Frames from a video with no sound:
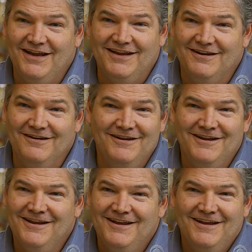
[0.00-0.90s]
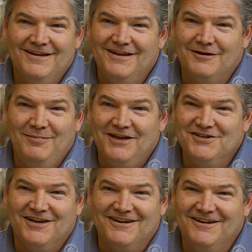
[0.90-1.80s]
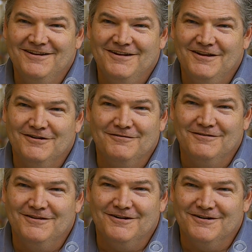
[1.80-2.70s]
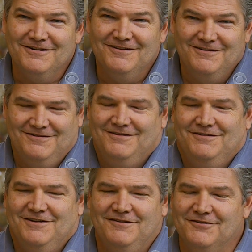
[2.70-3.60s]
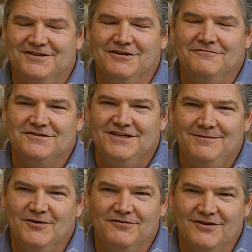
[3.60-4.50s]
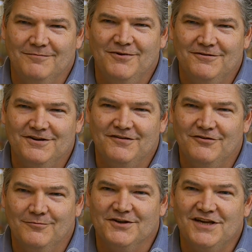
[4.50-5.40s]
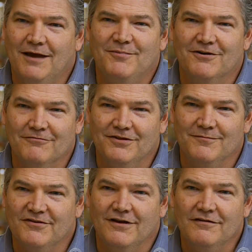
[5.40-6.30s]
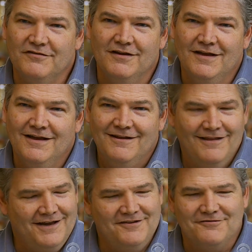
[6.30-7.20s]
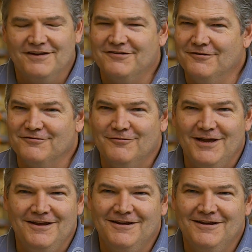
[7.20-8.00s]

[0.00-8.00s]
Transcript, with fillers: can get a paycheck, you know, they're just, their self-esteem goes up and they're just so much happier with themselves. A lot of stress goes away.